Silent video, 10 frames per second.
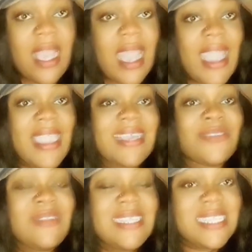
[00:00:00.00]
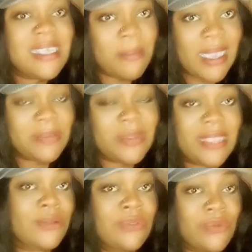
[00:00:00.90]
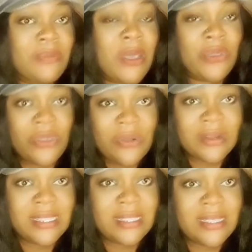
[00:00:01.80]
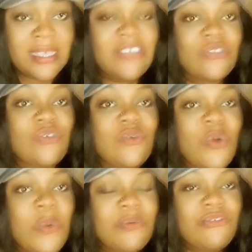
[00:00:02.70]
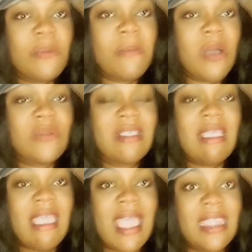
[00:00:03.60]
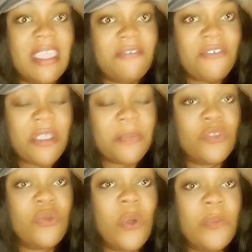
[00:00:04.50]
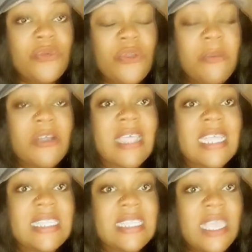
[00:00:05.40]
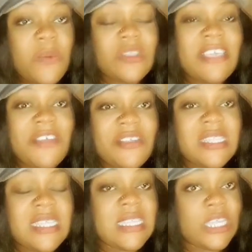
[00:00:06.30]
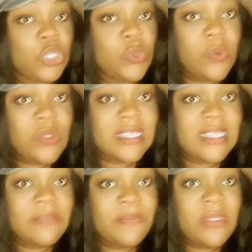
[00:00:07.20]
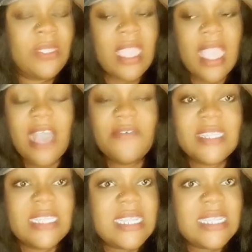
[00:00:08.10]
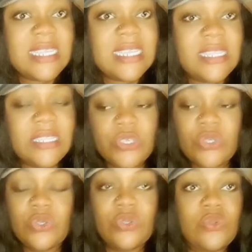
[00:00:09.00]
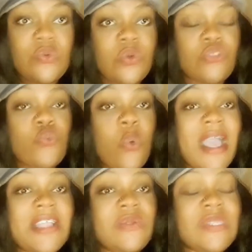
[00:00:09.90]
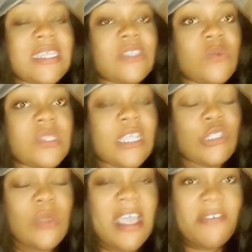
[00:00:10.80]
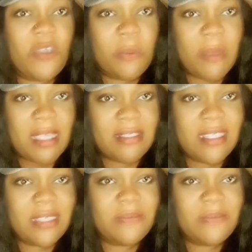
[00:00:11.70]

I can only say mine, but I don't know about yours. So you open your mouth and affirm. You open your mouth and say whatever it is that you want. After stating it, you do what? Go and use that water to have your bath.